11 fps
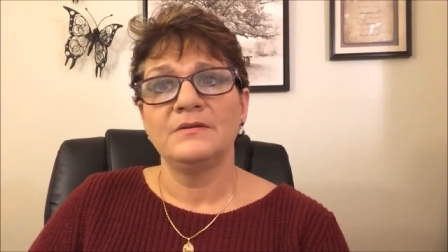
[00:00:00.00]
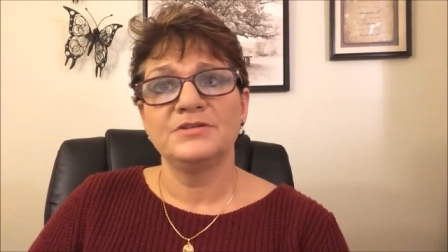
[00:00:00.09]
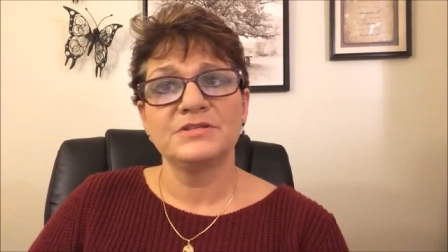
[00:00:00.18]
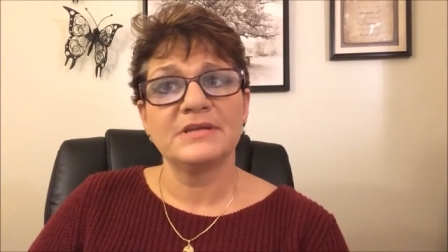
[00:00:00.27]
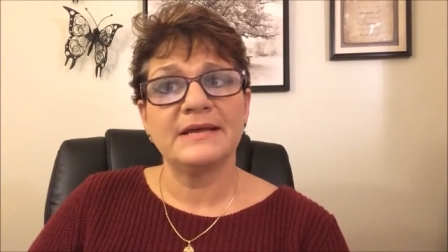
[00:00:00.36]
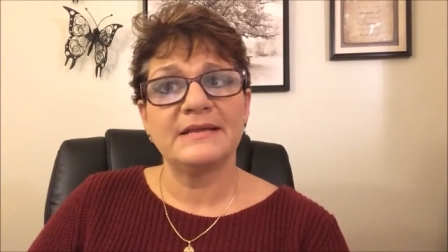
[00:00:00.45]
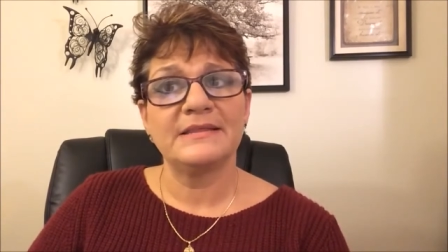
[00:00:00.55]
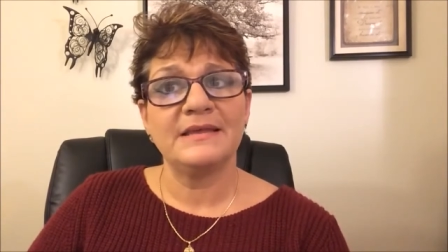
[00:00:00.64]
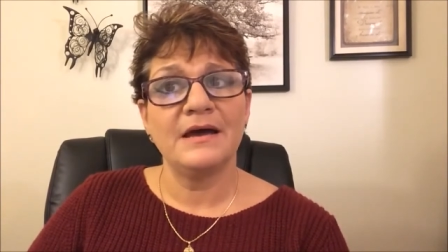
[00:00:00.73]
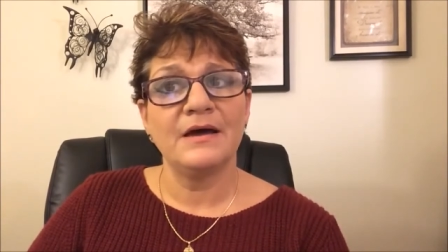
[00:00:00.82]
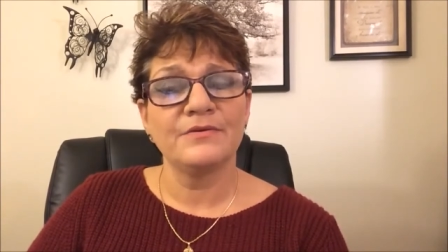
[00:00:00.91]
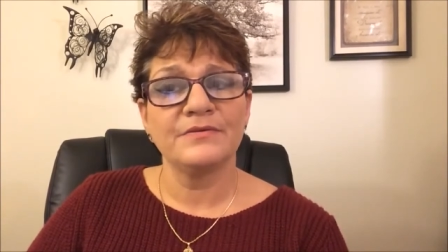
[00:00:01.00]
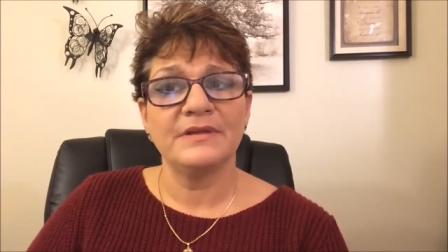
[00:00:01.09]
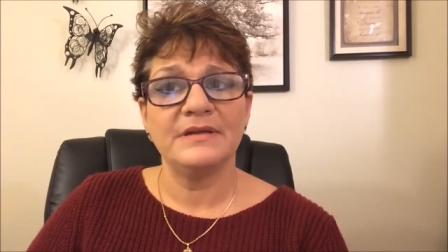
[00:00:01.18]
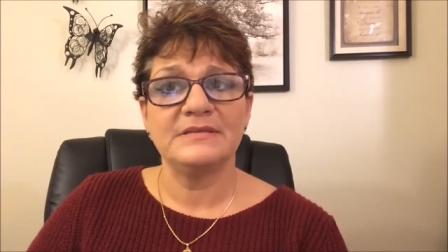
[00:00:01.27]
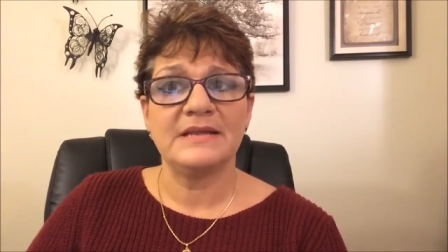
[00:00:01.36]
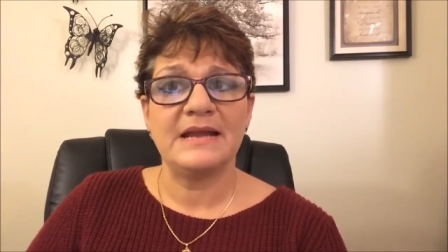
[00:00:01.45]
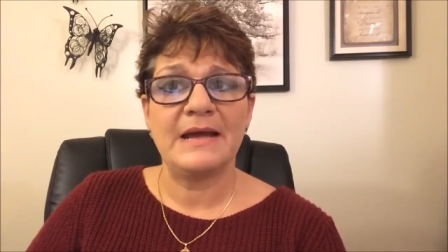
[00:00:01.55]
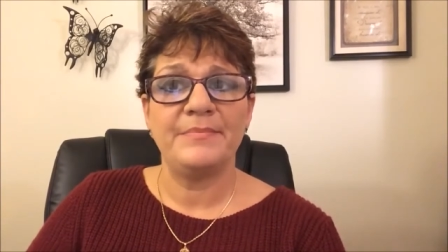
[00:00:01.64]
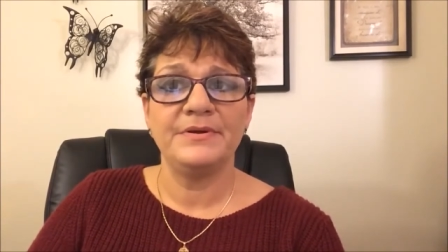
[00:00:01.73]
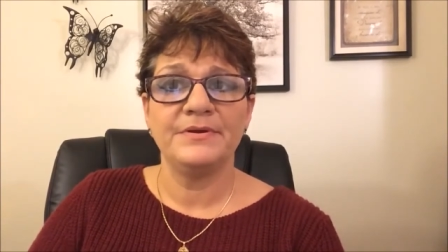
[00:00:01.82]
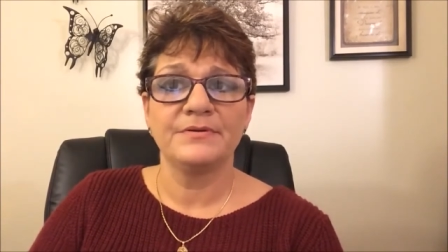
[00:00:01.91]
just like the other things that
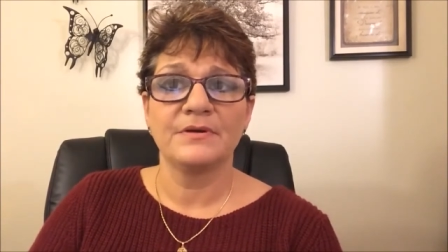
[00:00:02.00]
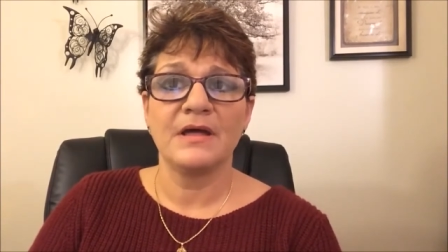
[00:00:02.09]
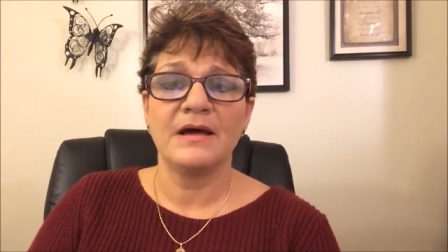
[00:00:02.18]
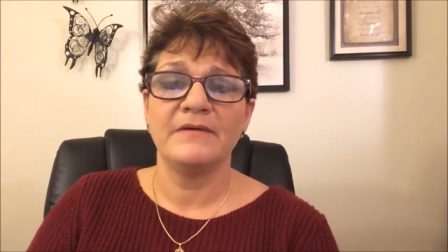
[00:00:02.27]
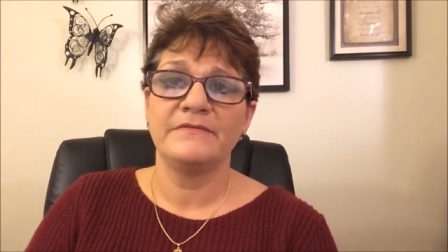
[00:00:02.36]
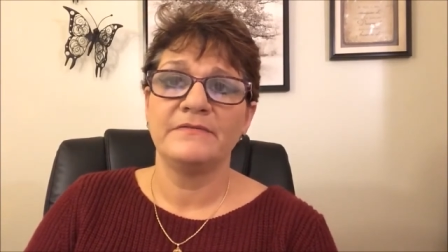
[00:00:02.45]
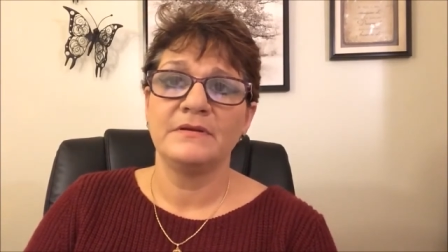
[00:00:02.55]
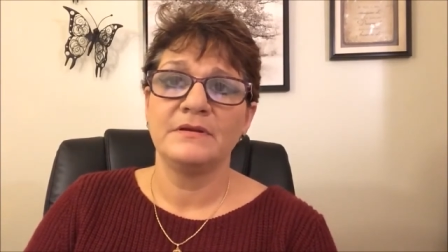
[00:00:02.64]
happen in your life,